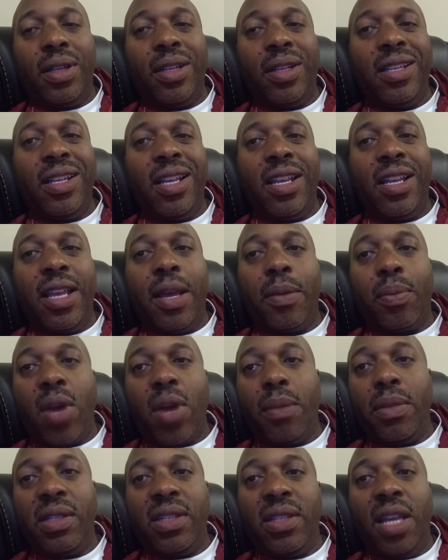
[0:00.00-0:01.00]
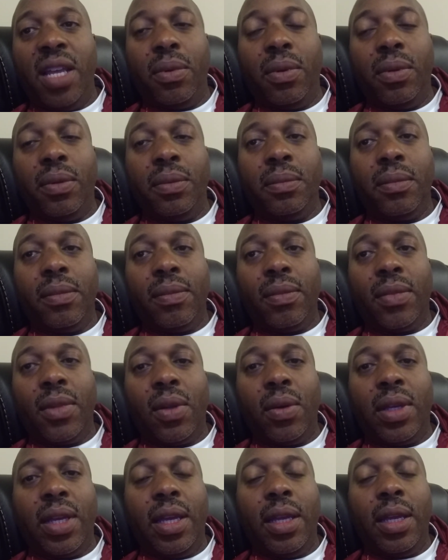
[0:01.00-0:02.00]
A prime example,
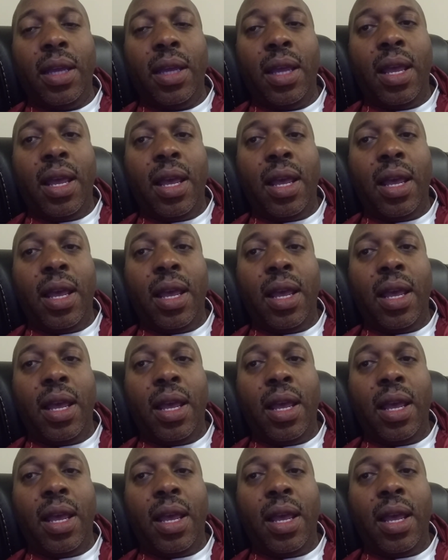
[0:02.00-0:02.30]
okay?